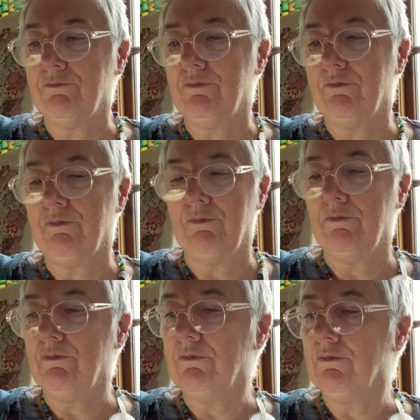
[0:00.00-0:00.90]

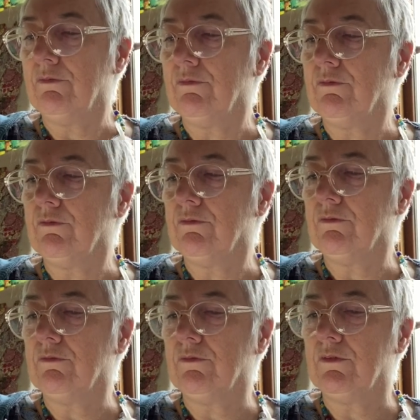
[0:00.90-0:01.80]

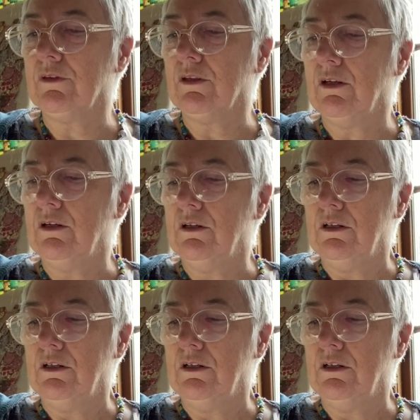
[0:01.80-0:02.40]
Nobody speaks.